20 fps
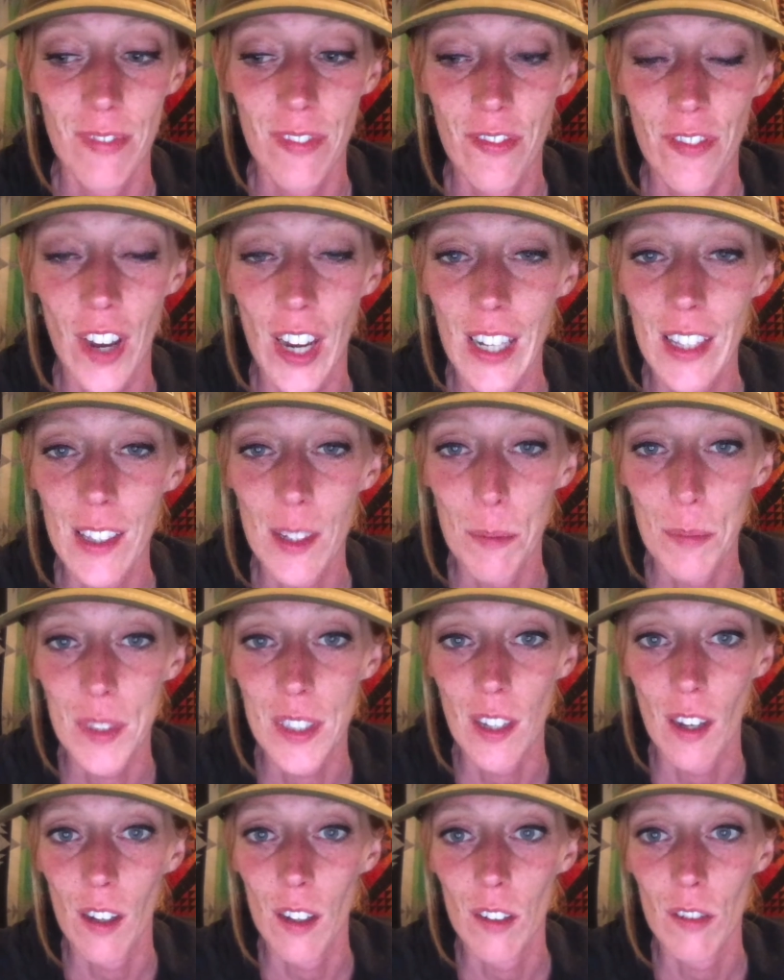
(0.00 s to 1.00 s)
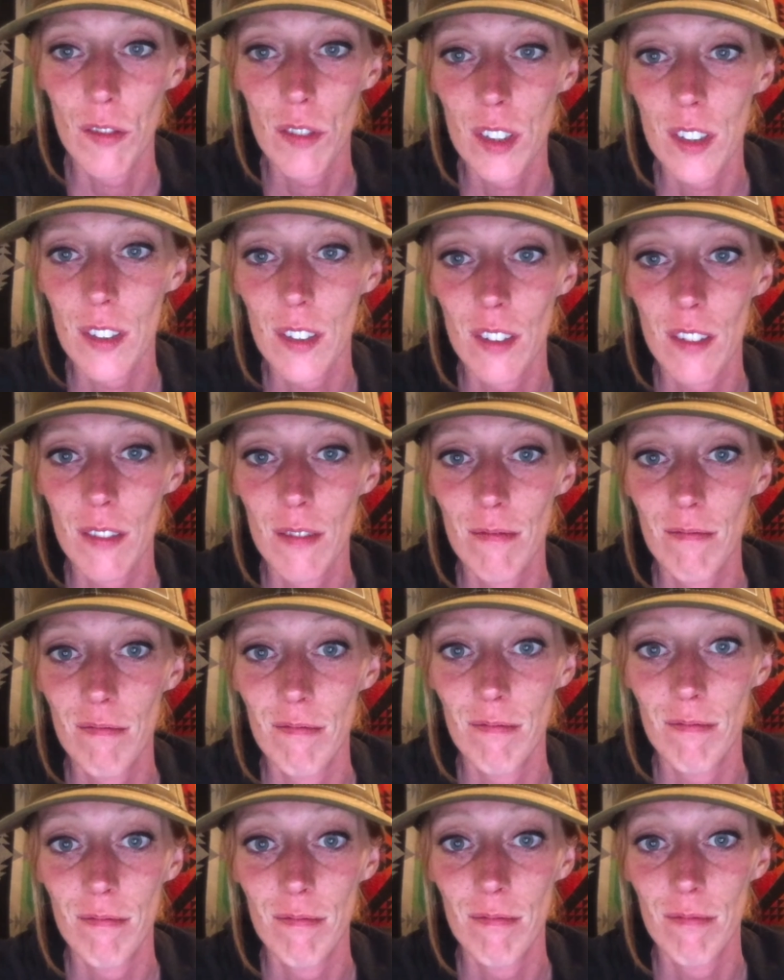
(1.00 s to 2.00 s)
fight themselves.
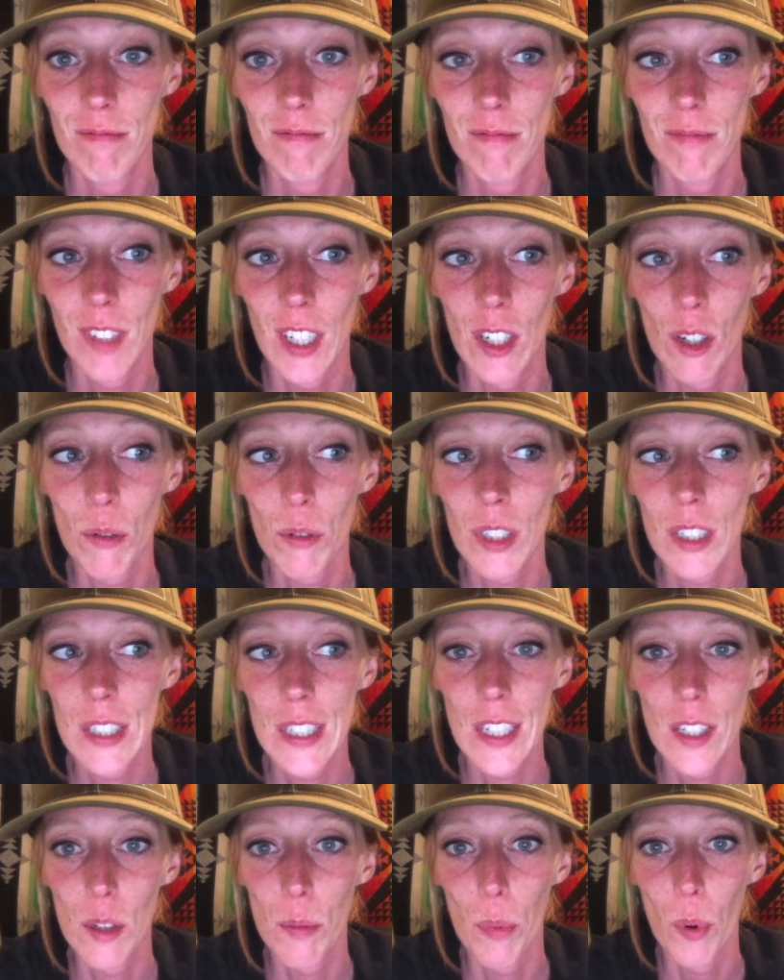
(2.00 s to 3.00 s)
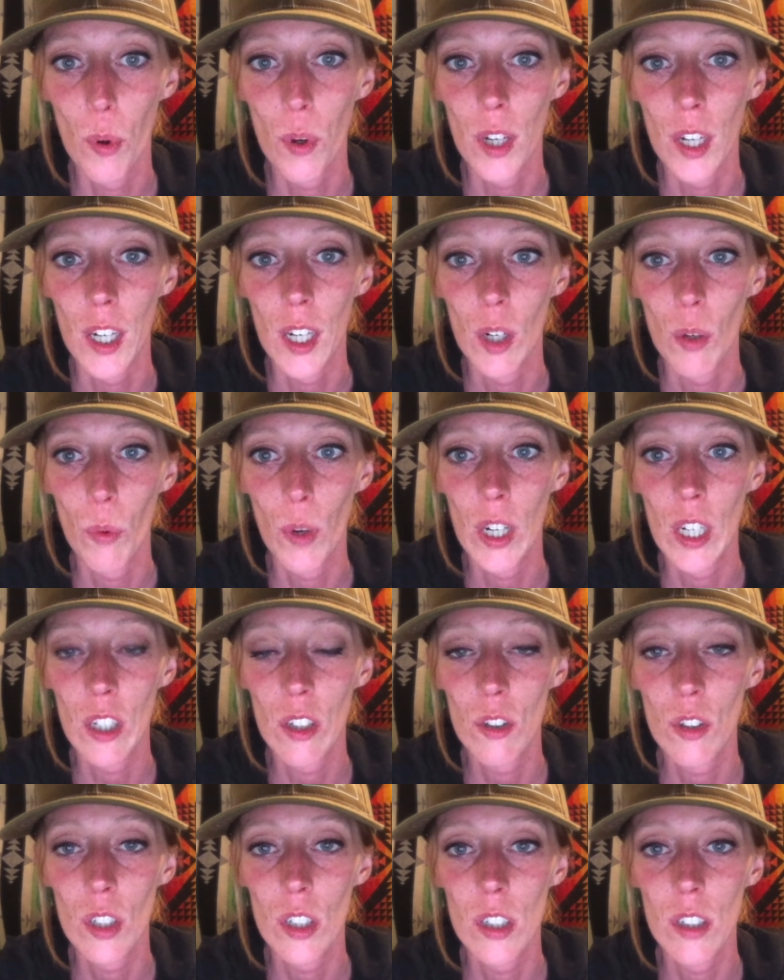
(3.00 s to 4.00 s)
I don't really see the point. Why don't
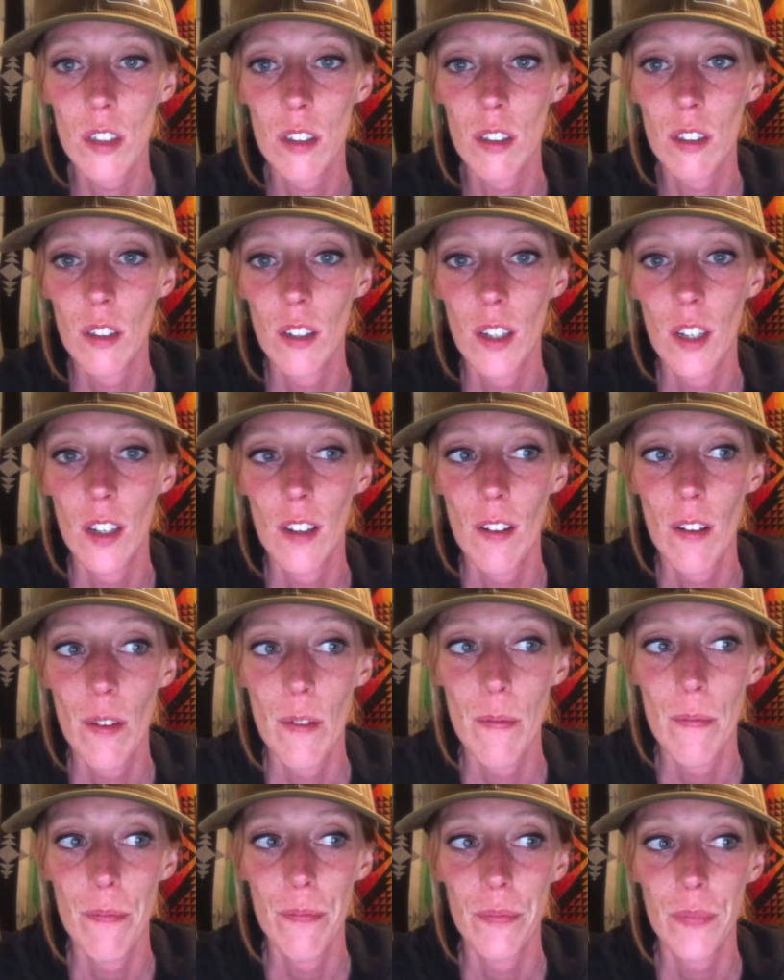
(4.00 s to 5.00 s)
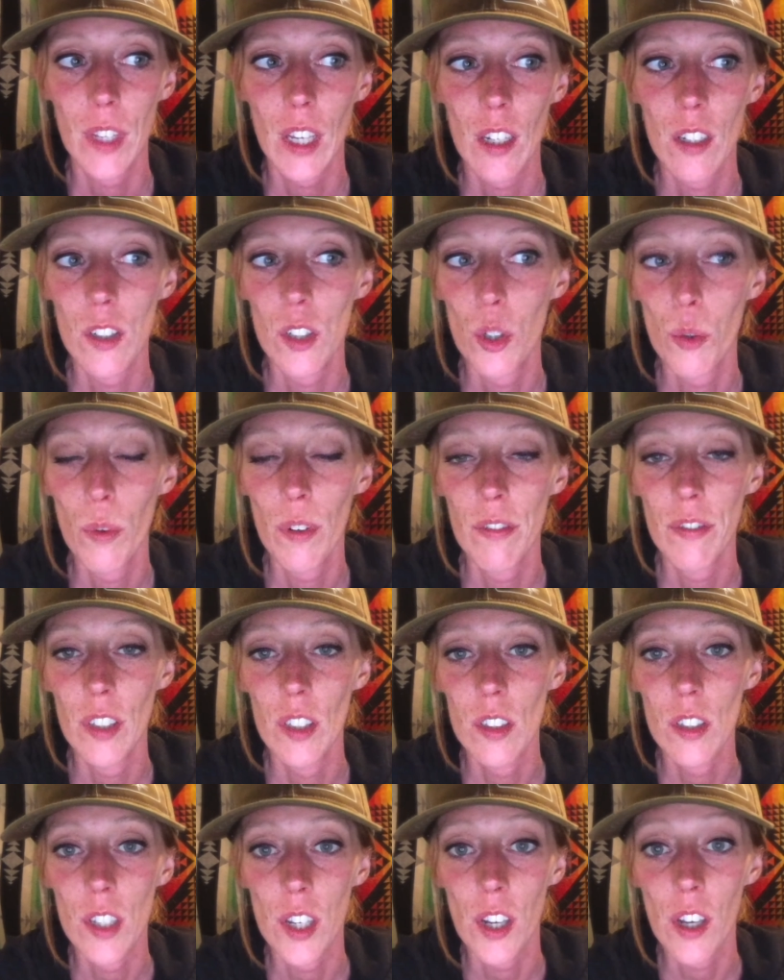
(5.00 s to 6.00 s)
you just do what
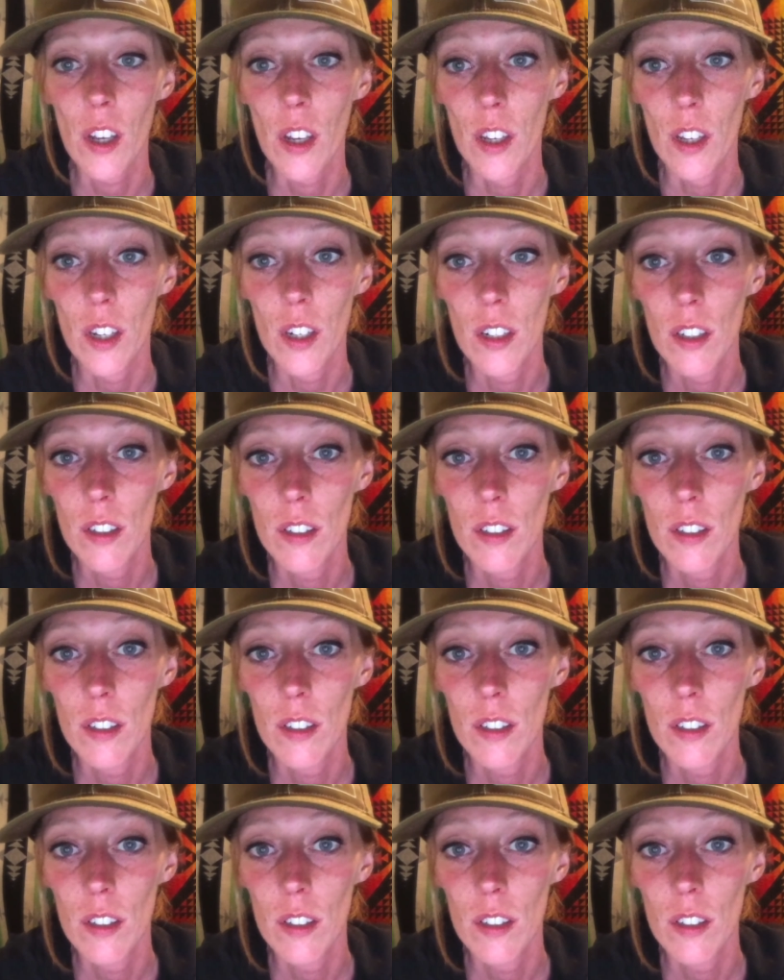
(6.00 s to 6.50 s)
feels good?